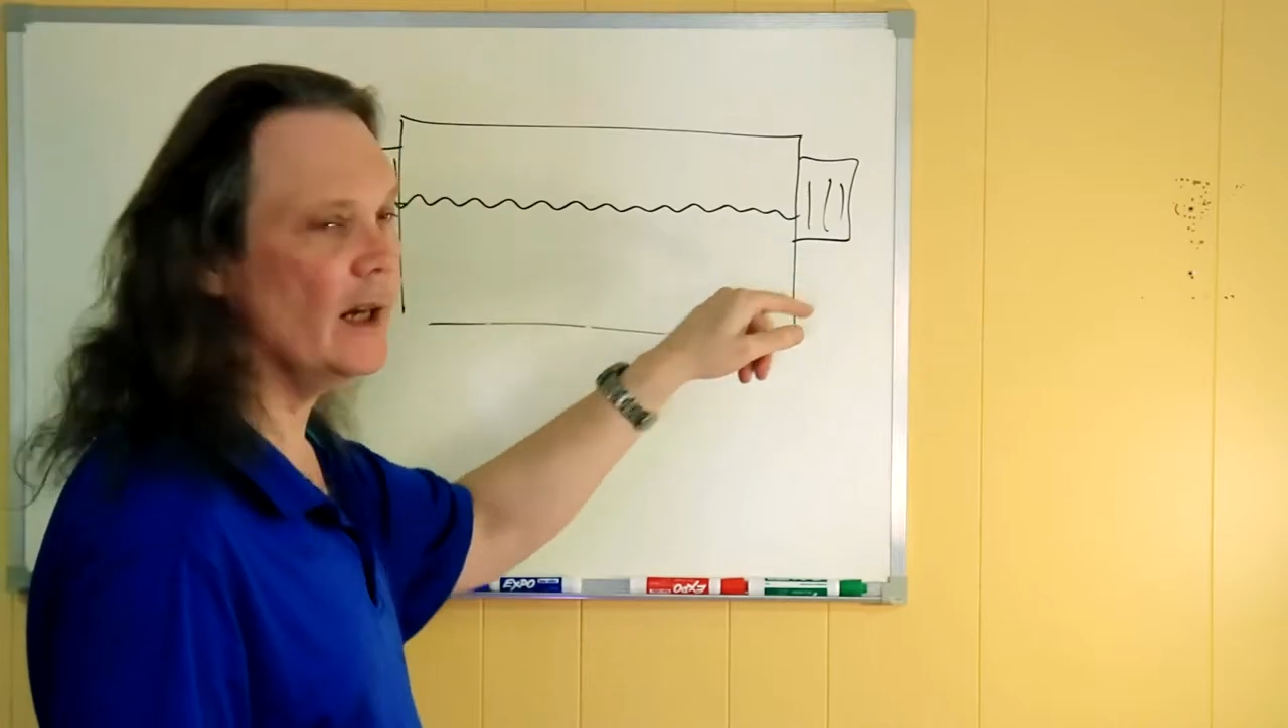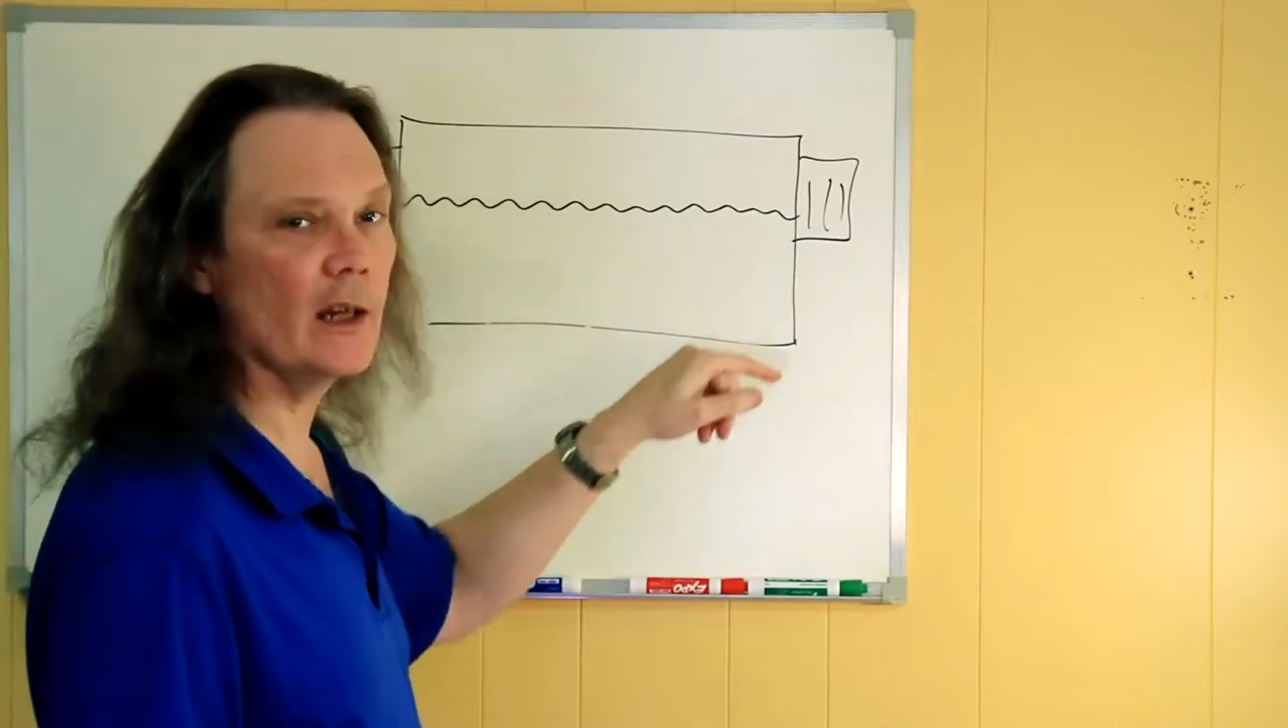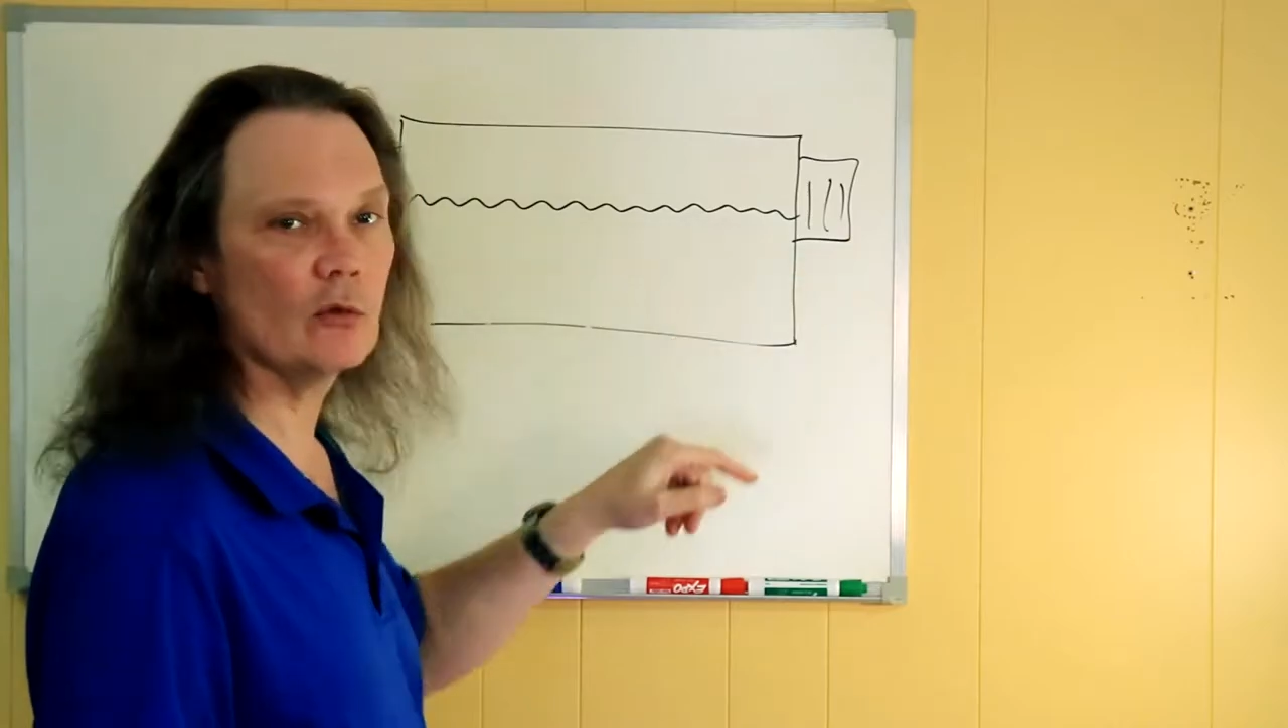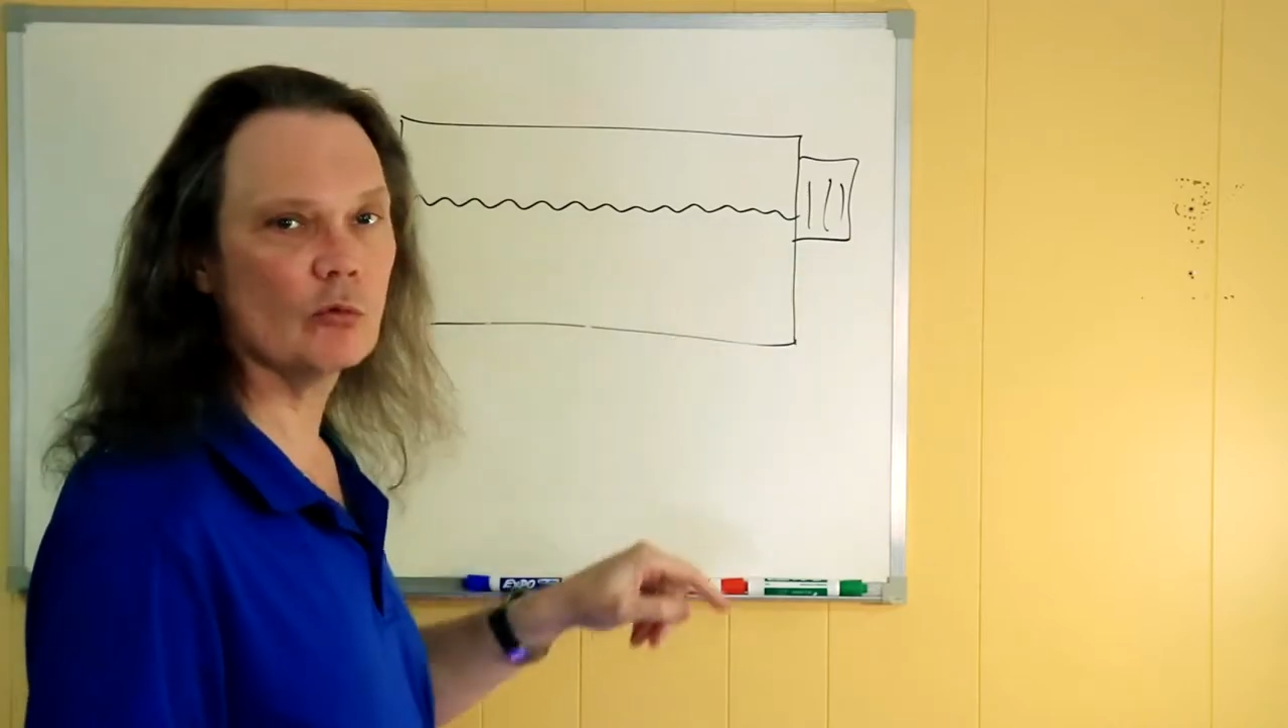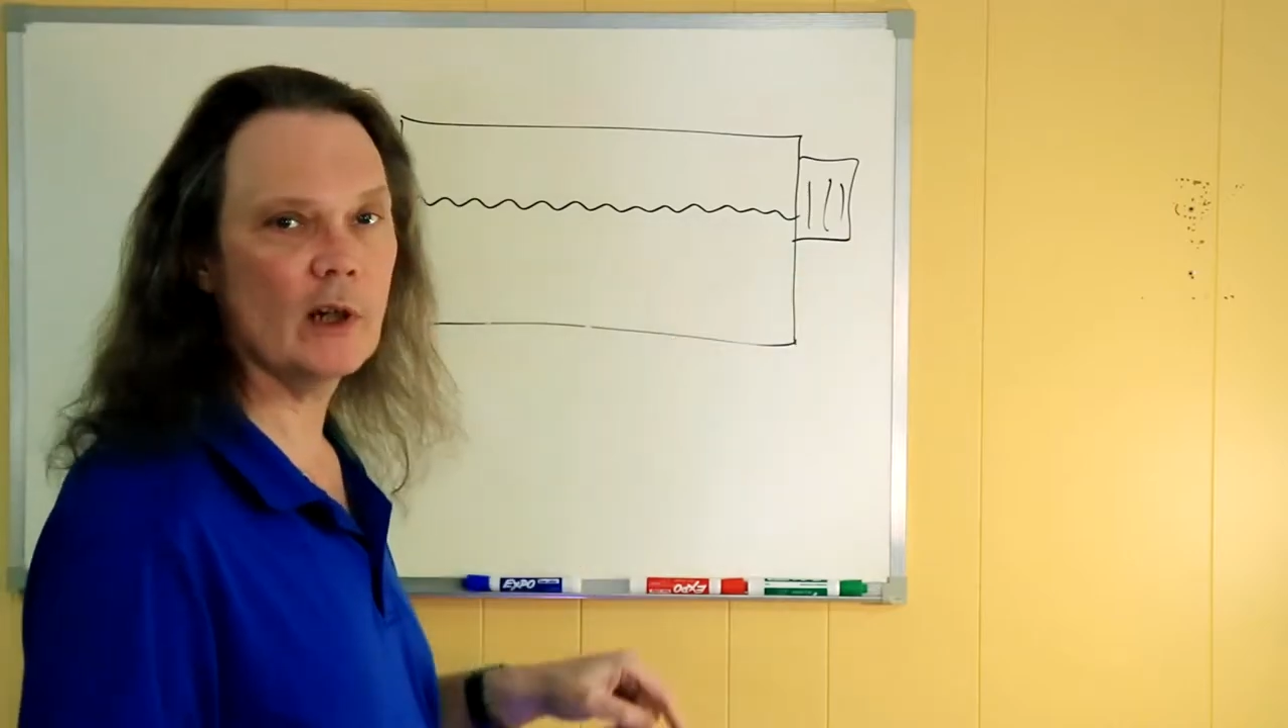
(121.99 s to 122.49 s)

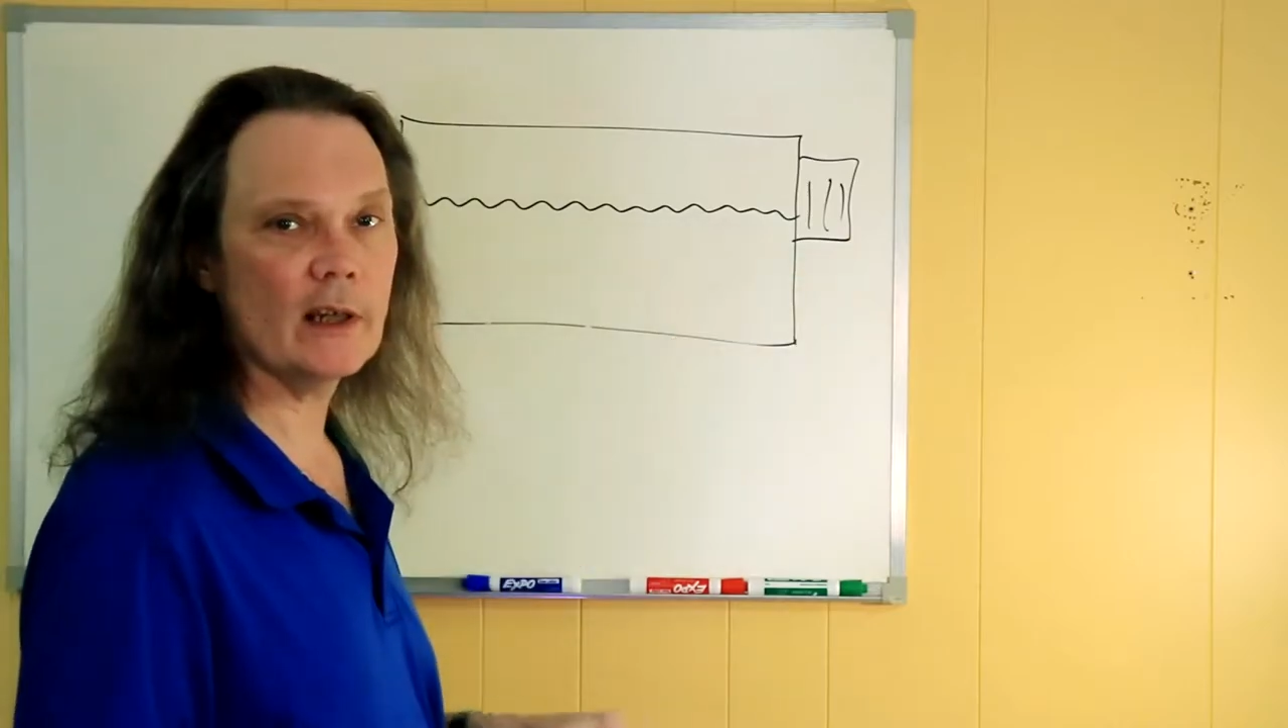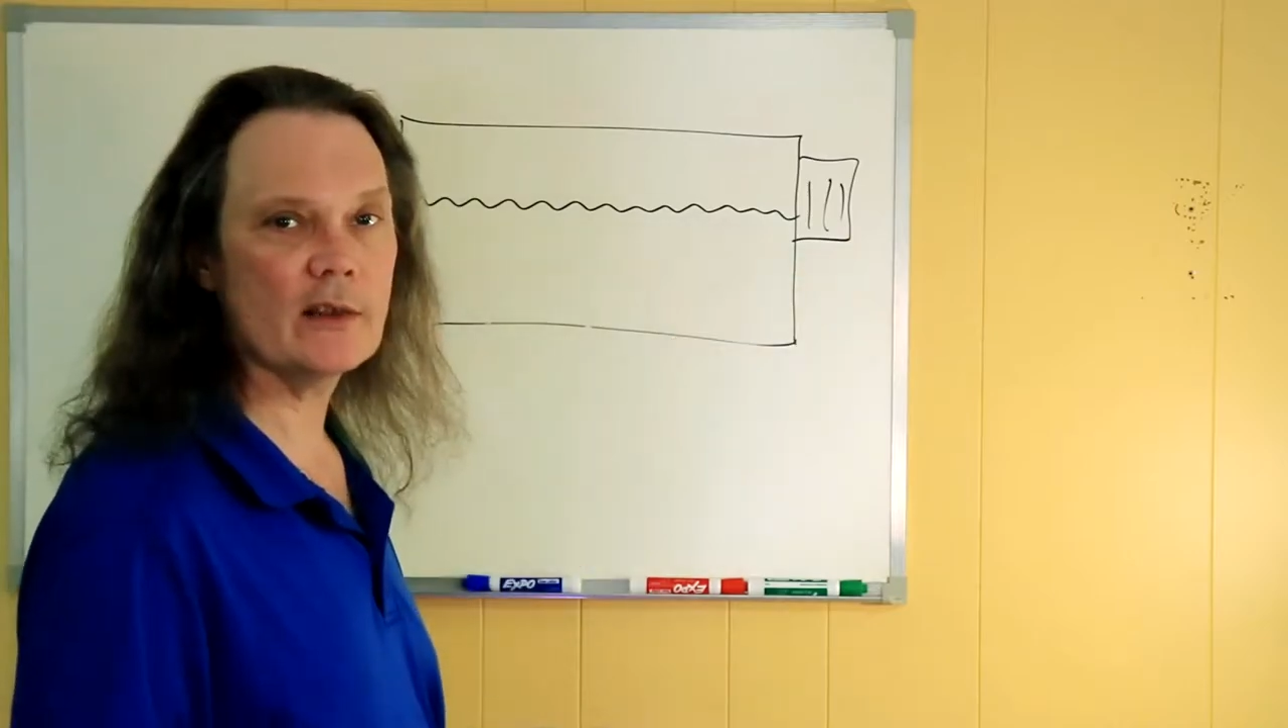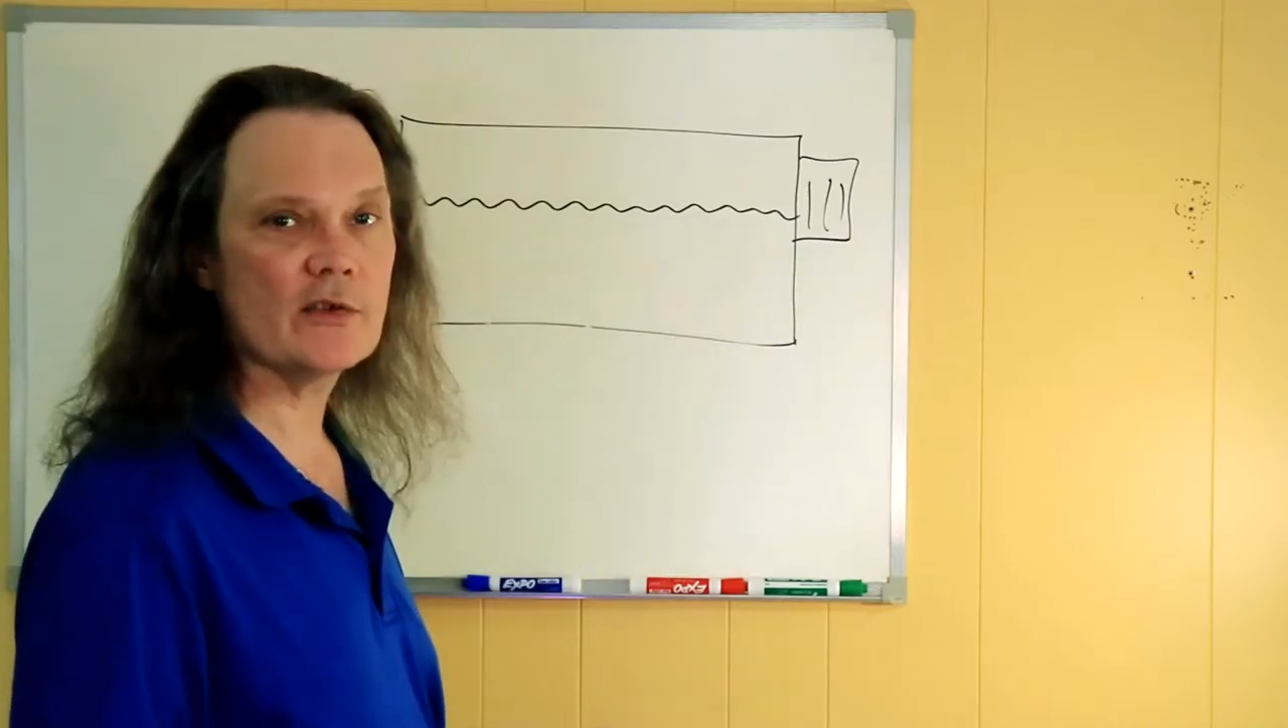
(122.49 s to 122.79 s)
and right